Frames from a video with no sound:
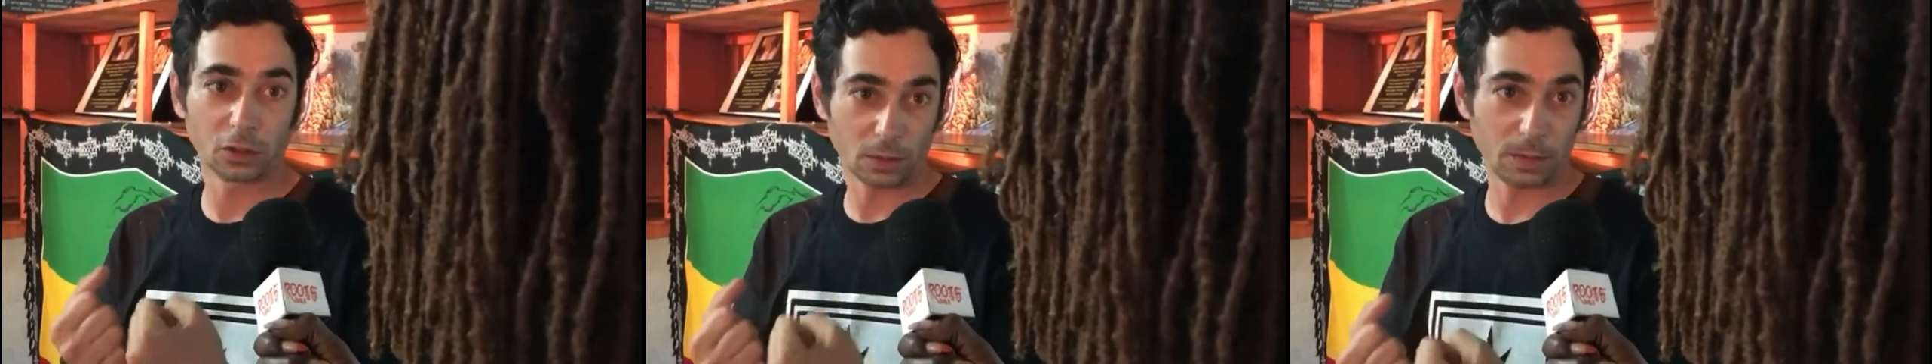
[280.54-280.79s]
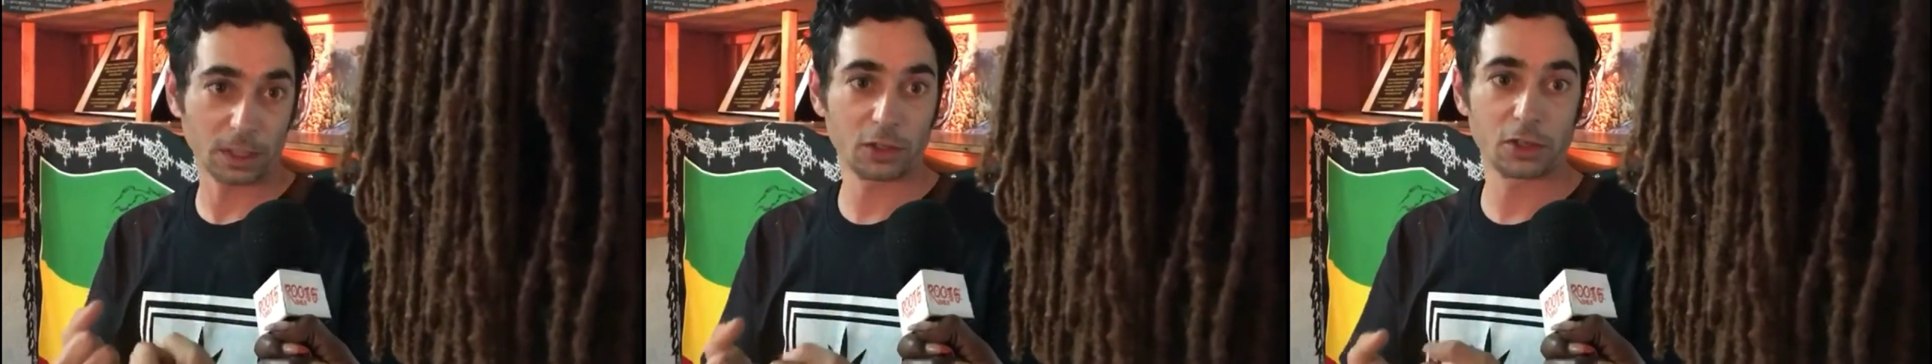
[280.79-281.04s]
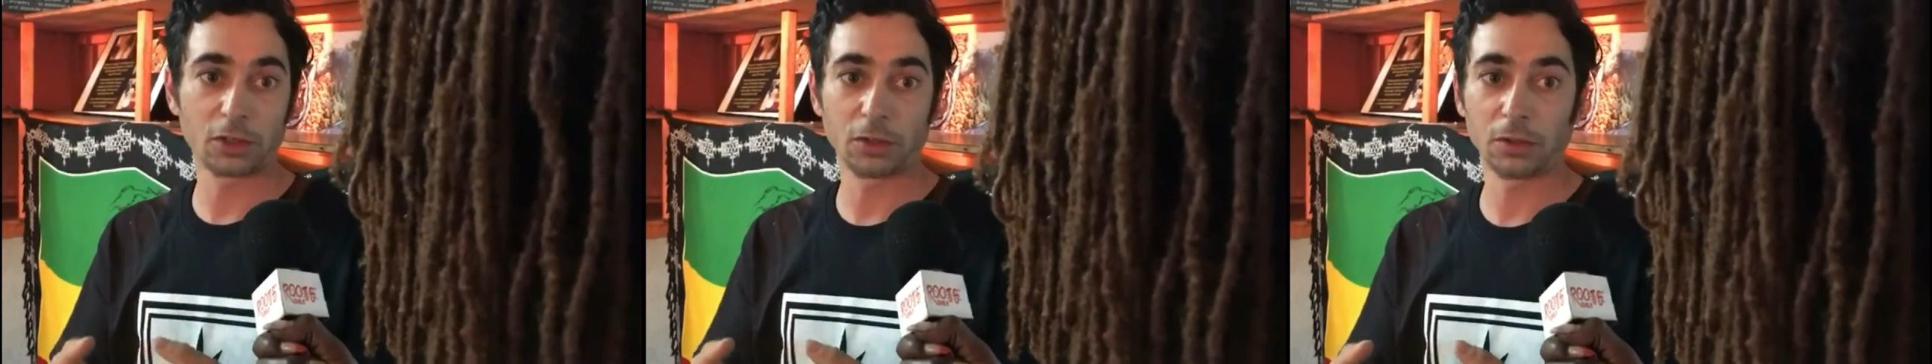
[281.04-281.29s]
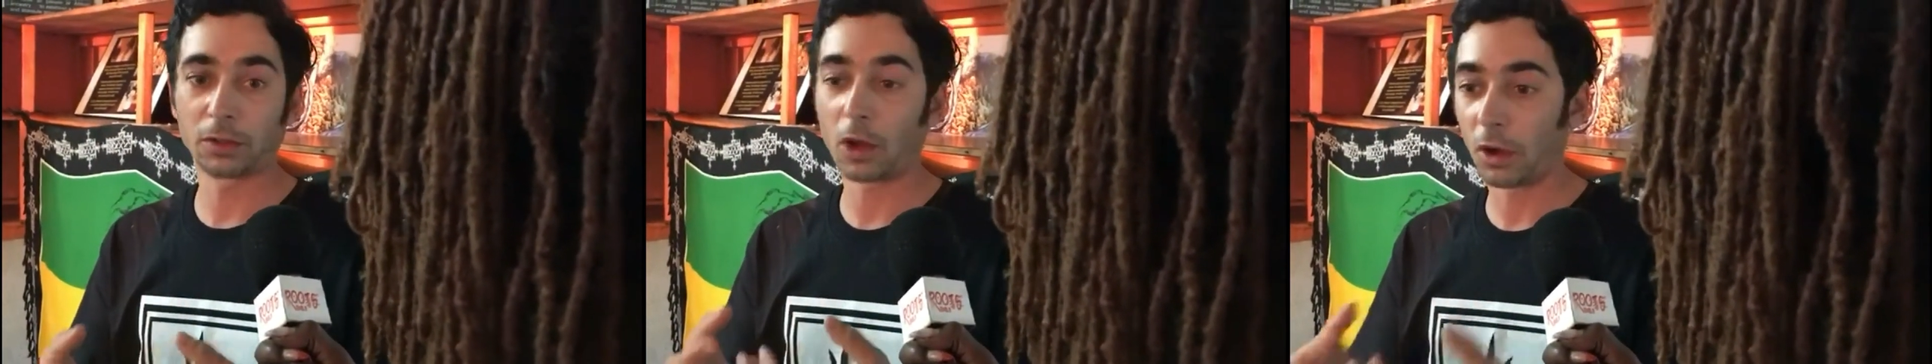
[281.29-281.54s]
so much
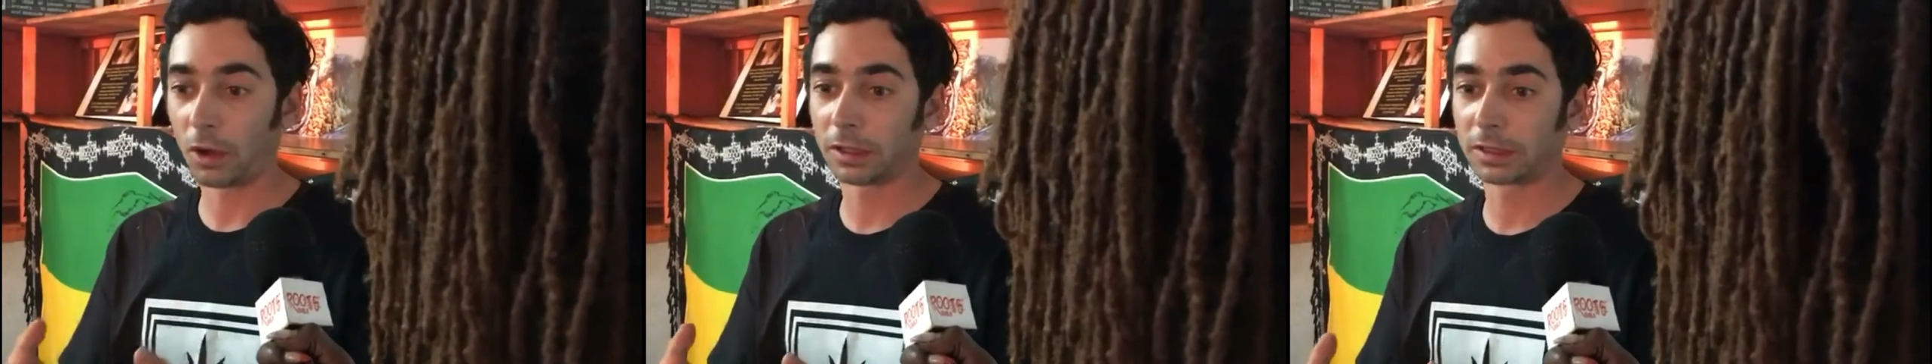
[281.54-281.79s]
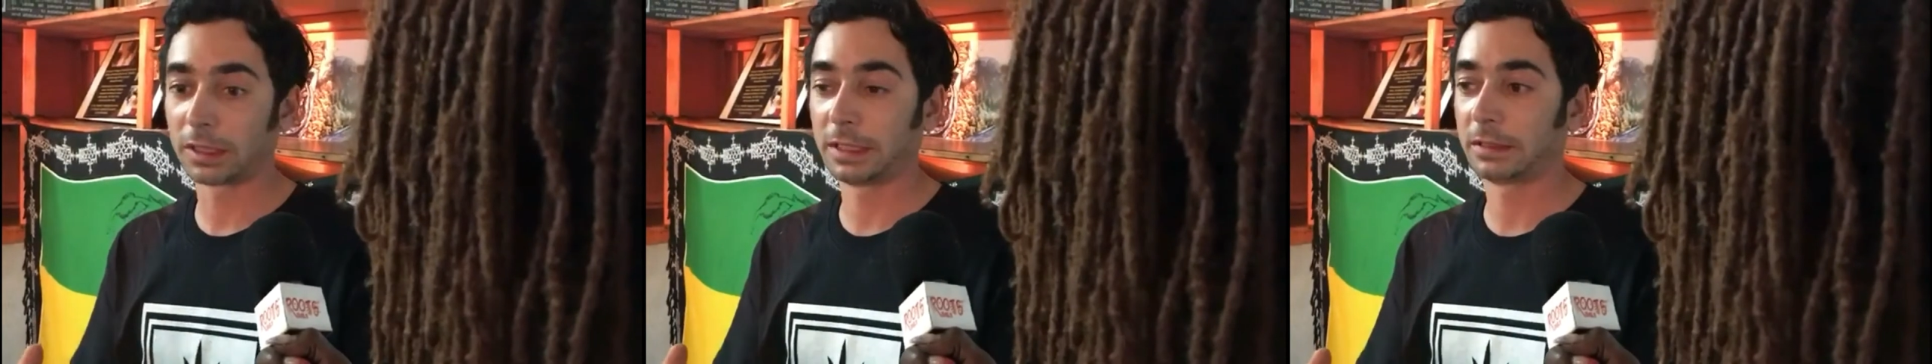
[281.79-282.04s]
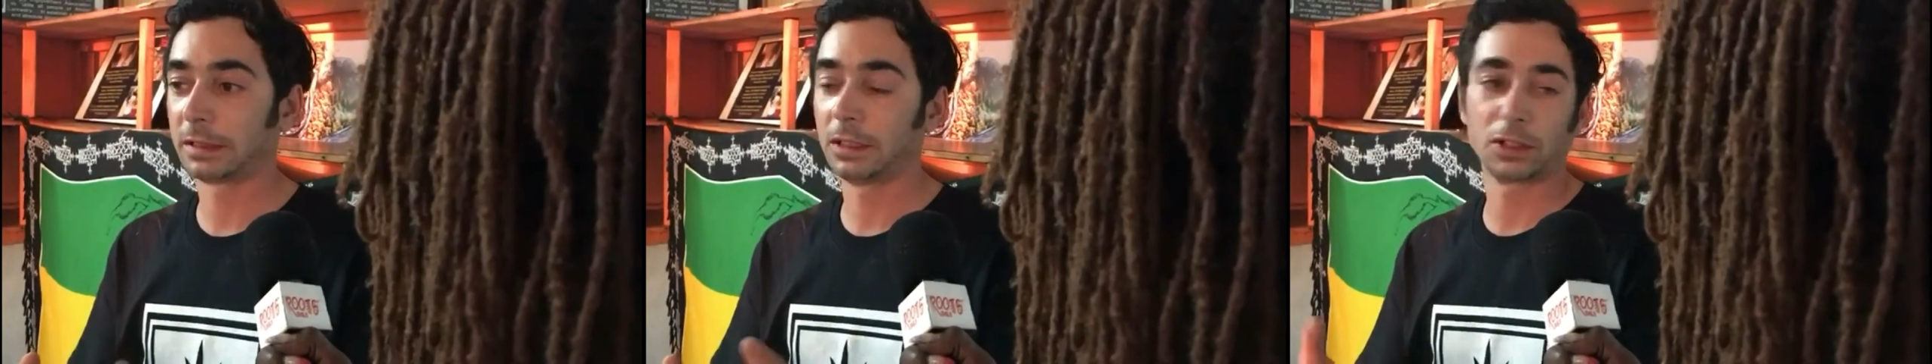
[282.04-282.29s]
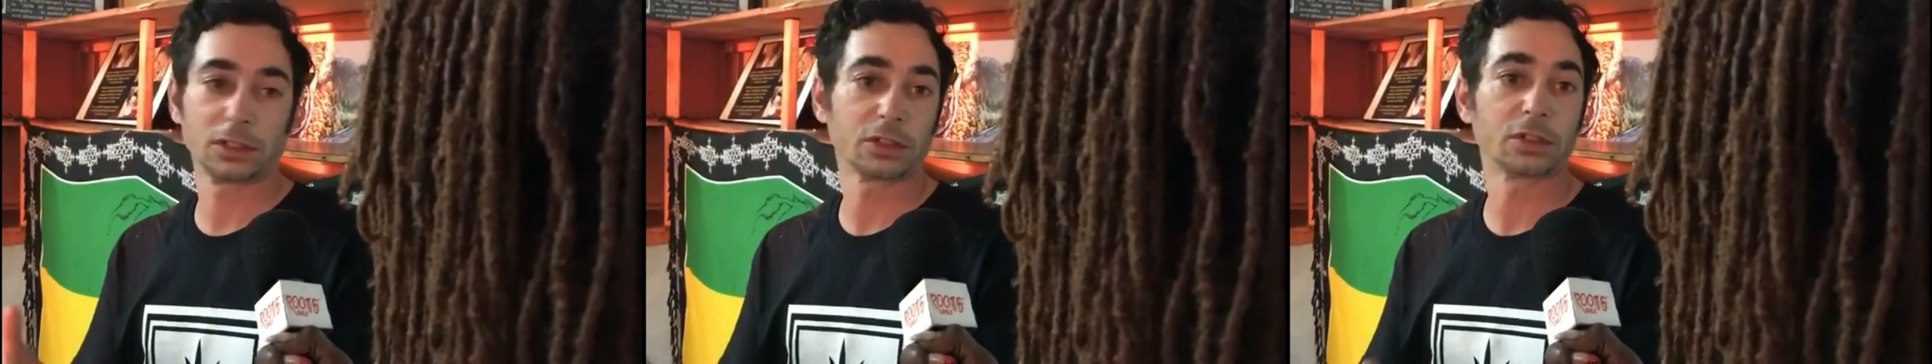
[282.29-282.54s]
to cause these
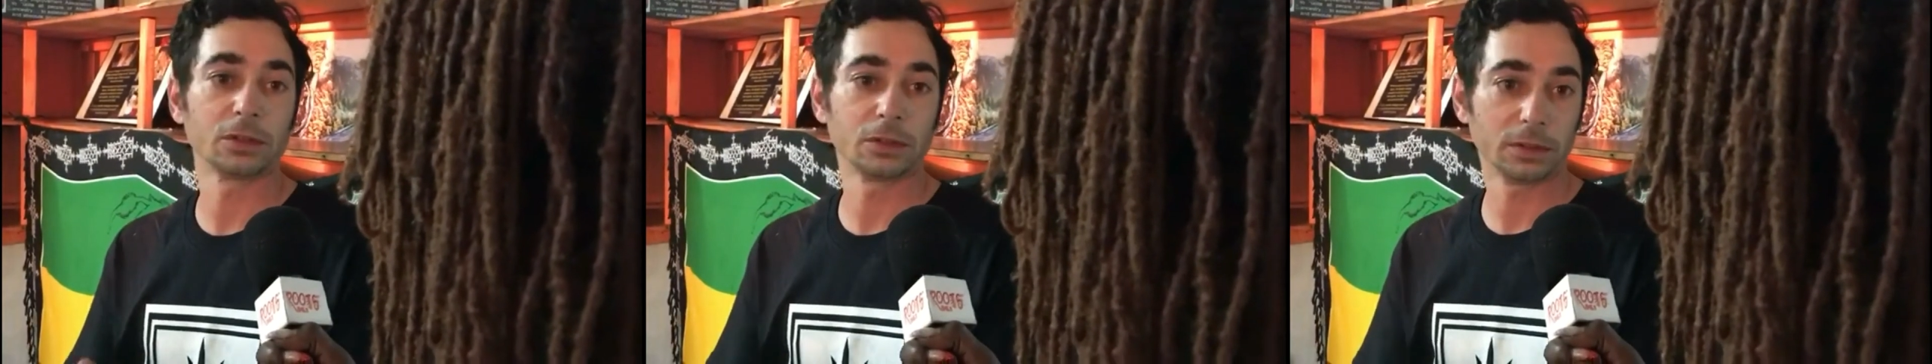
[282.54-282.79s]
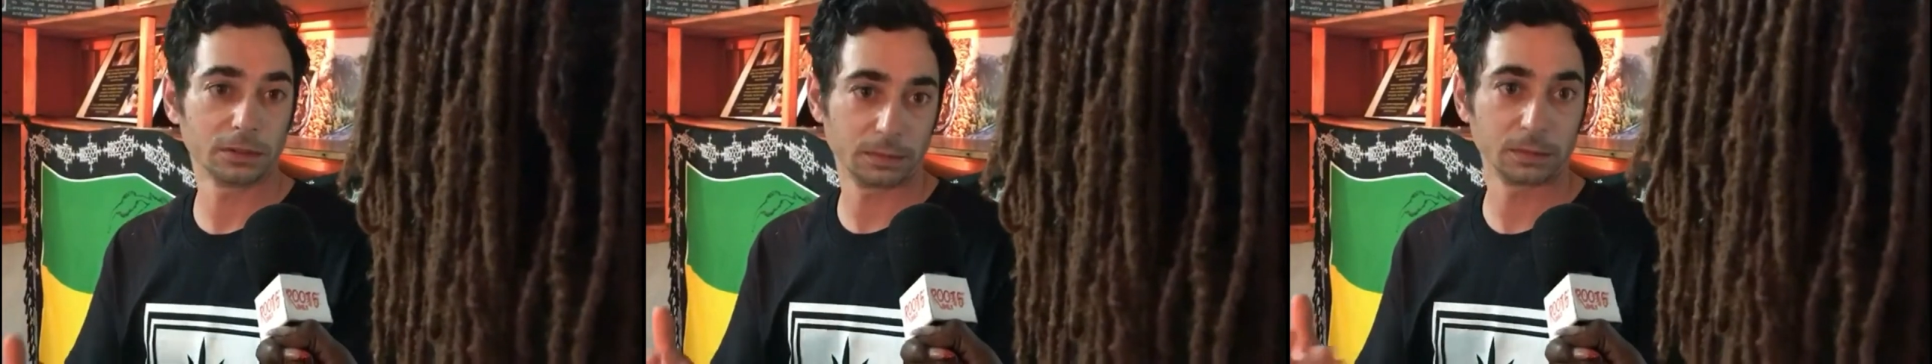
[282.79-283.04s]
seizures to,